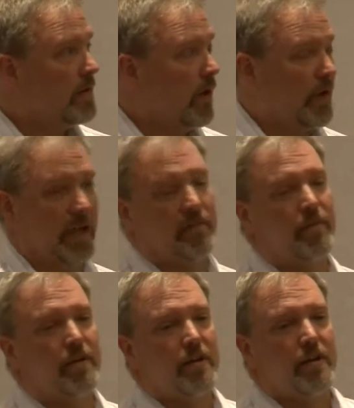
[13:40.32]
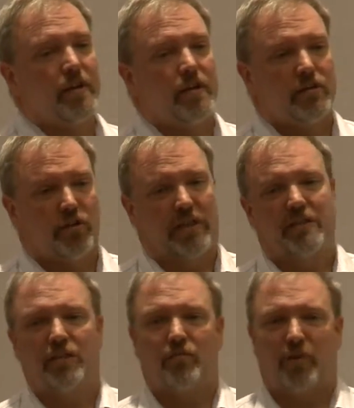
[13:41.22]
Okay, so that's a
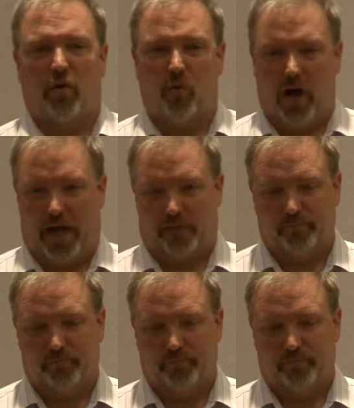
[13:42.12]
little bit of why.